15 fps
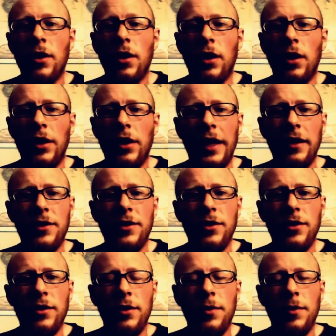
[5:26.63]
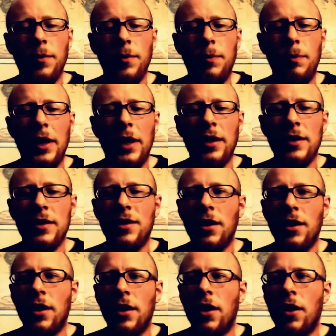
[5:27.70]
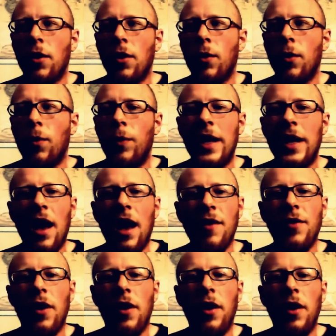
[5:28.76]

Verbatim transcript: Uh, links because we have